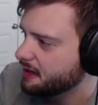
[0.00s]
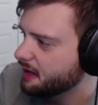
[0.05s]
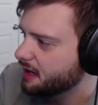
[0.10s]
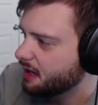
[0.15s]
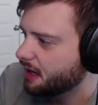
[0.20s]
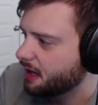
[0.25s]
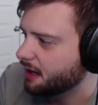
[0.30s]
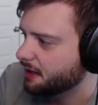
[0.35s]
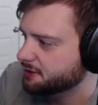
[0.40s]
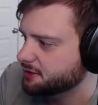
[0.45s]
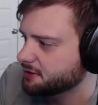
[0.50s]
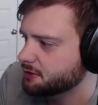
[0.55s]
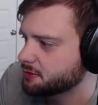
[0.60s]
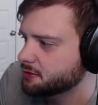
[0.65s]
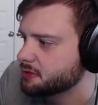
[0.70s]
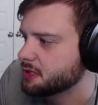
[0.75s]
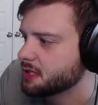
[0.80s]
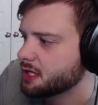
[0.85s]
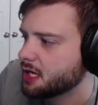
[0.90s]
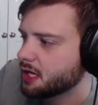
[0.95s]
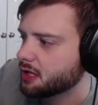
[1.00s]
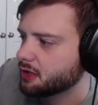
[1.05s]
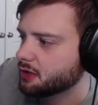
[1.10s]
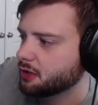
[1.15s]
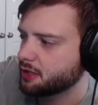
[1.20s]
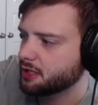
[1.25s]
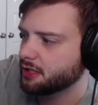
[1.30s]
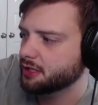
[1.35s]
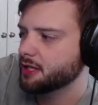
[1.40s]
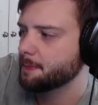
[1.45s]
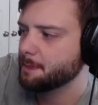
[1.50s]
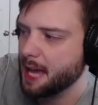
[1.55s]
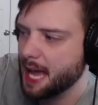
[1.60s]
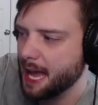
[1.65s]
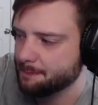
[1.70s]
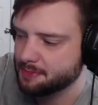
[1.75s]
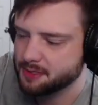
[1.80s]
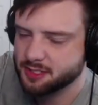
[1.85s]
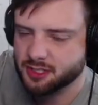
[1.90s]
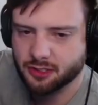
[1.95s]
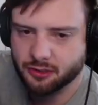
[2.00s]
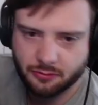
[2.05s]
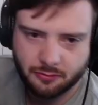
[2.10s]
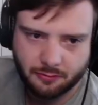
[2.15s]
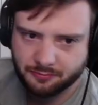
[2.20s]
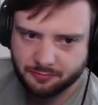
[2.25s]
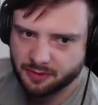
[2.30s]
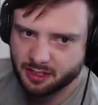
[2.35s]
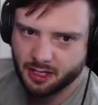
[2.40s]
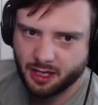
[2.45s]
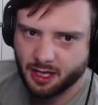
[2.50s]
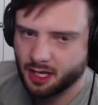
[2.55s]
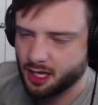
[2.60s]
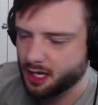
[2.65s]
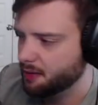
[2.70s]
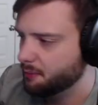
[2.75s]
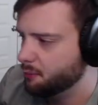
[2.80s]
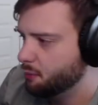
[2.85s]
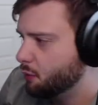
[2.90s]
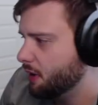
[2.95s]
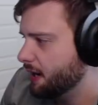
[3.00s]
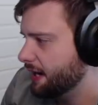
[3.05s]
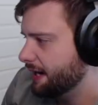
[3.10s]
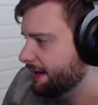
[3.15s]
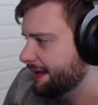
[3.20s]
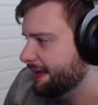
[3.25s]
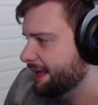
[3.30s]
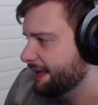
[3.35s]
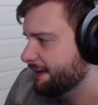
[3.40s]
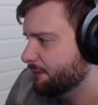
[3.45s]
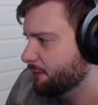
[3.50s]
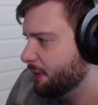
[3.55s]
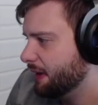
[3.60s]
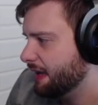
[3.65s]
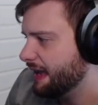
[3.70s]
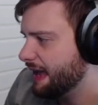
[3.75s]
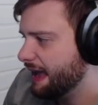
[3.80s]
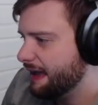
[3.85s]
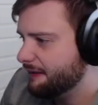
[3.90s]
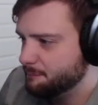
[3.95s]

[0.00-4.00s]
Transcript: Also, look on the map too, where we have